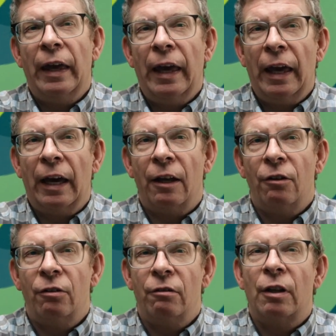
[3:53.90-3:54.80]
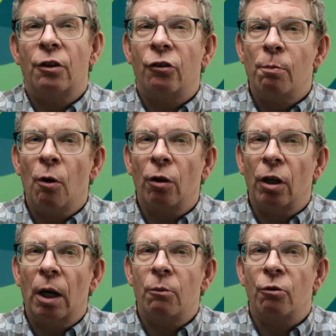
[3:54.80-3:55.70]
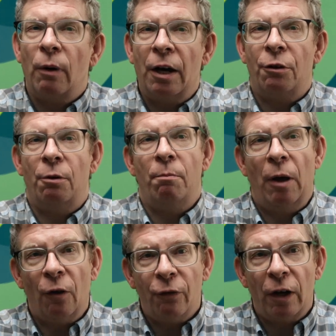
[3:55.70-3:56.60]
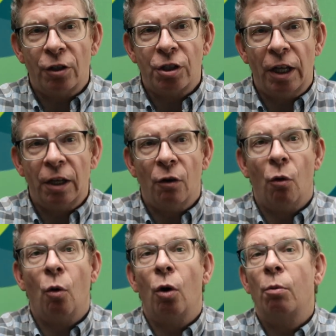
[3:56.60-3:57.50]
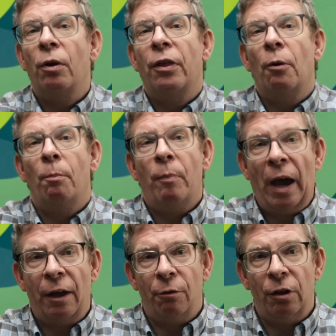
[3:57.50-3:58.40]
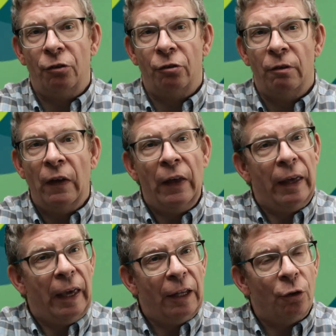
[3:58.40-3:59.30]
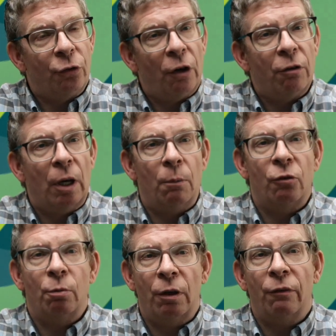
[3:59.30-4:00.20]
and that the smoke alarms were either malfunctioning or without batteries, and those outcomes would